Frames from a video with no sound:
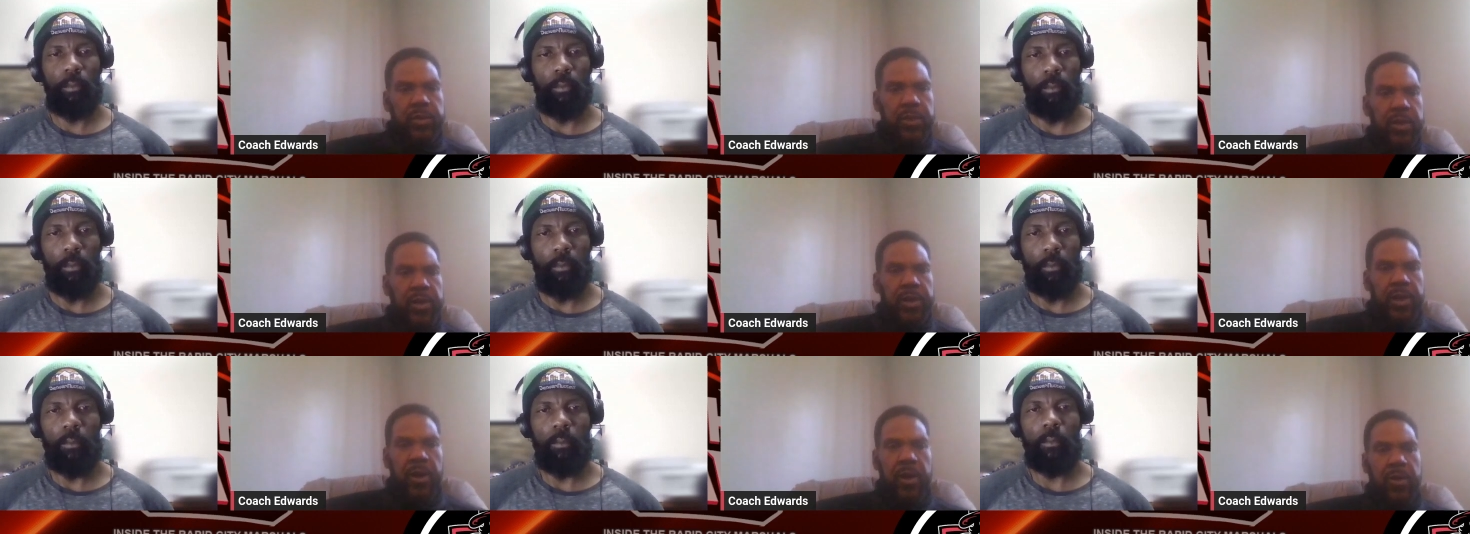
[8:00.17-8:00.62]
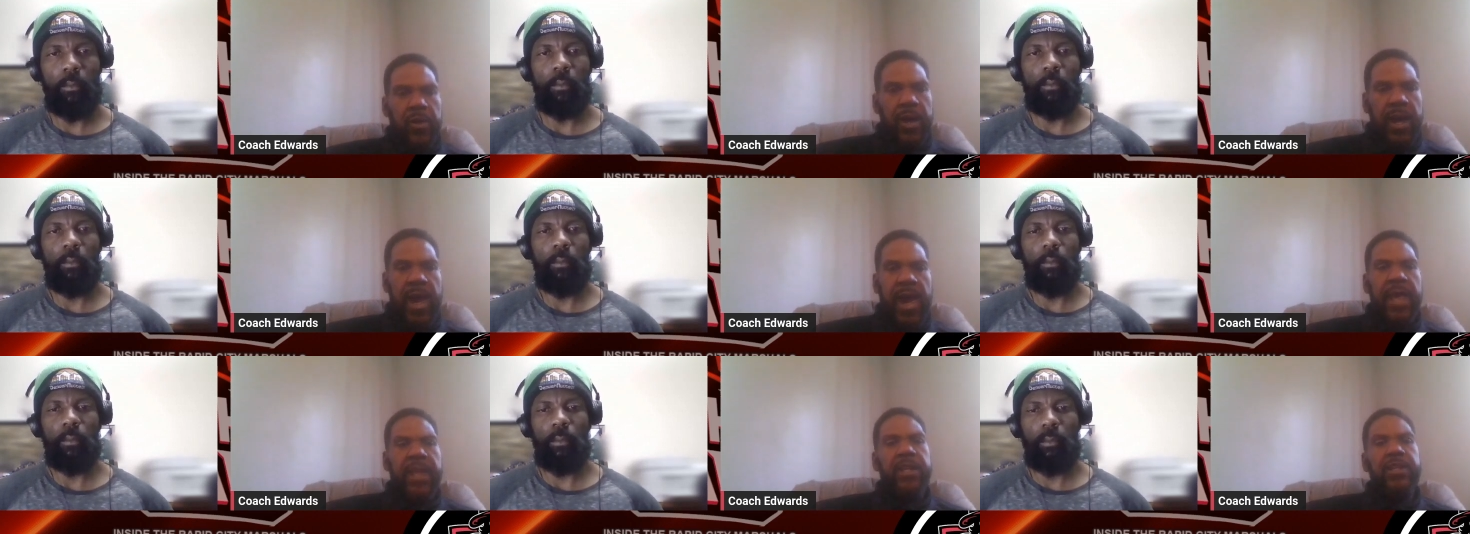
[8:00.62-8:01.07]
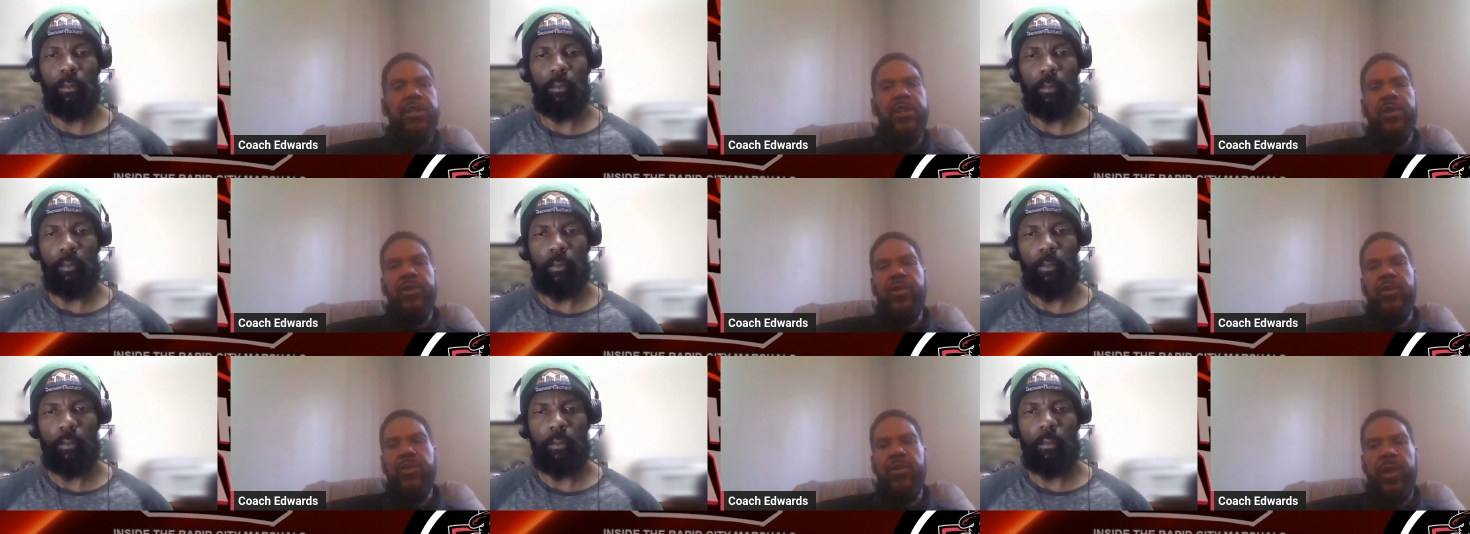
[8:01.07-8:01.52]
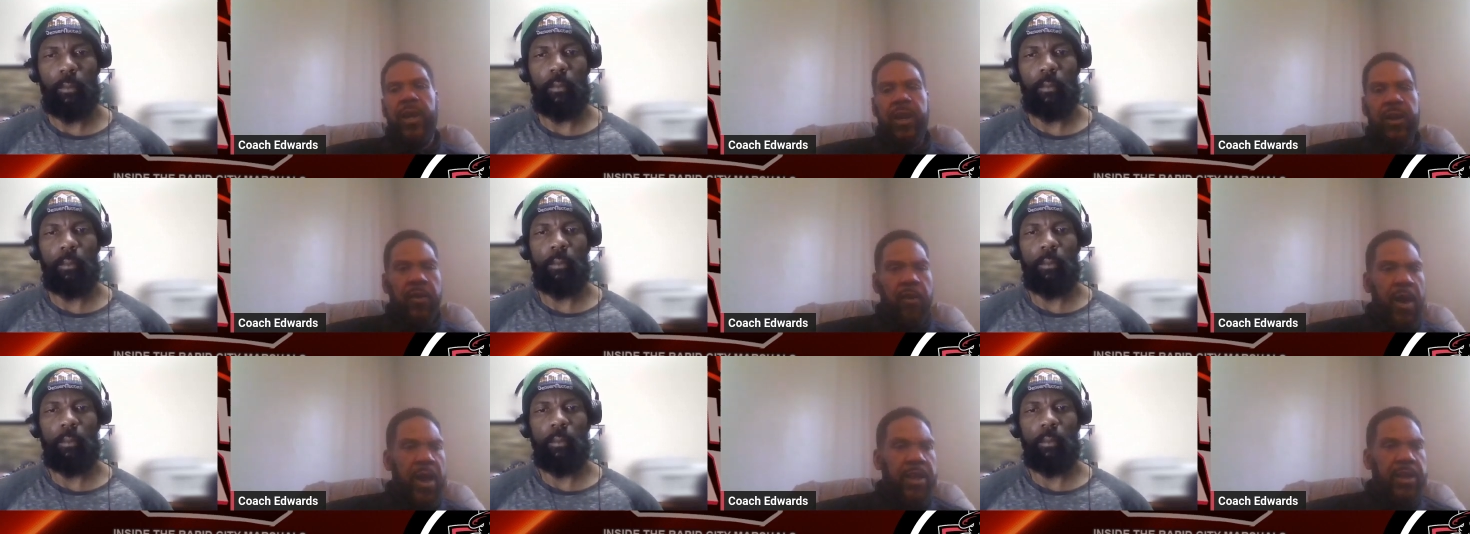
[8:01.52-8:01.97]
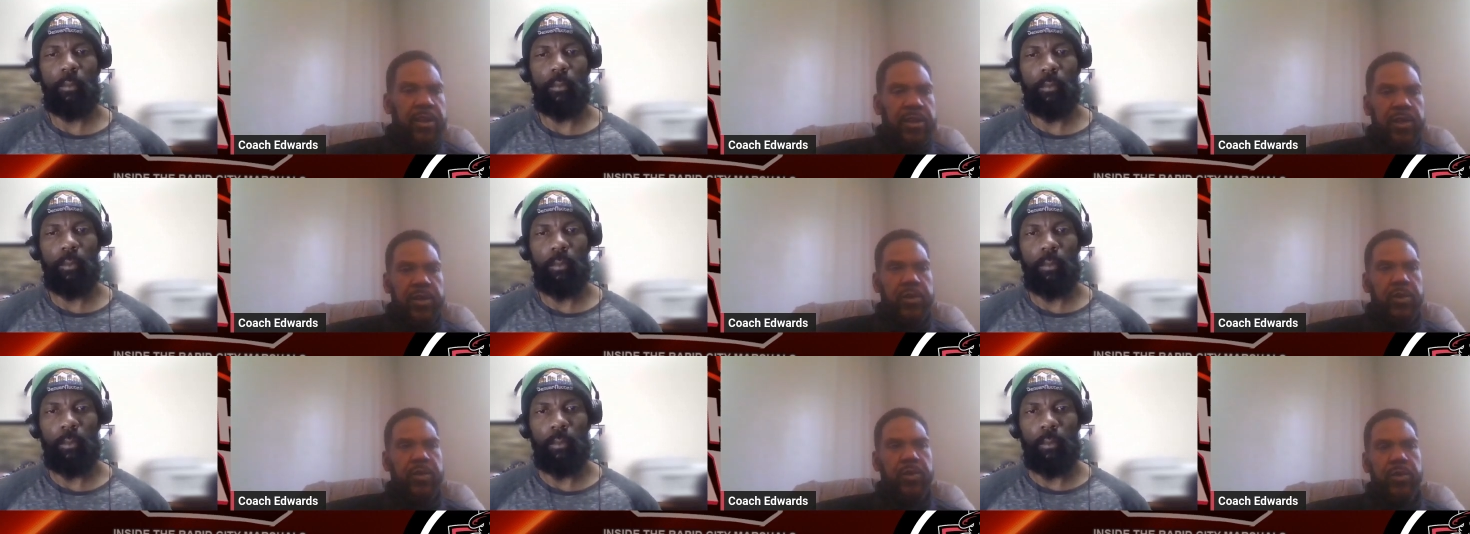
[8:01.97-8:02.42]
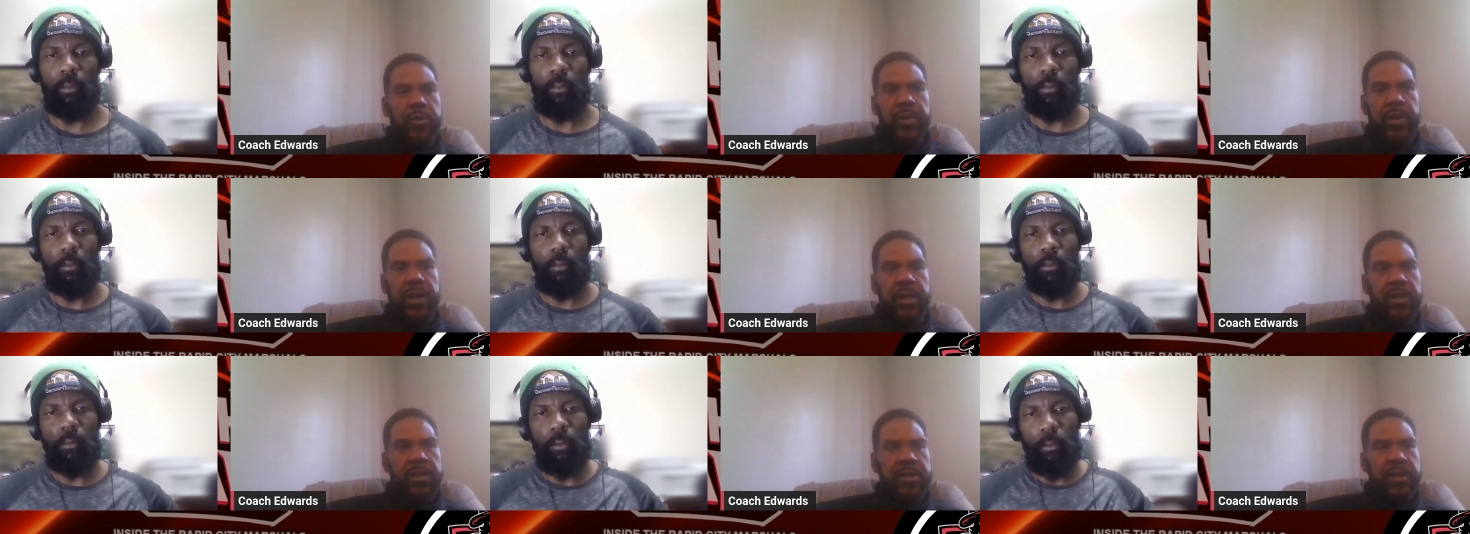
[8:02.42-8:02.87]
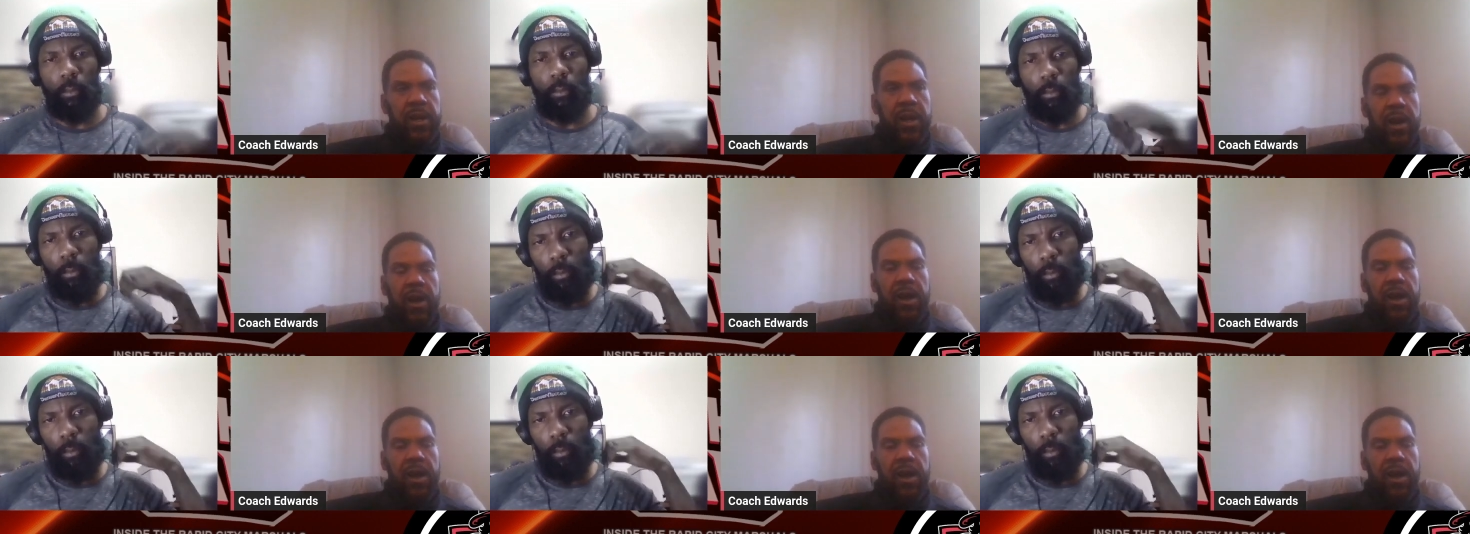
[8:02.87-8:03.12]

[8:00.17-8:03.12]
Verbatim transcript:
Speaker 1: You know, attitude and gratitude is are,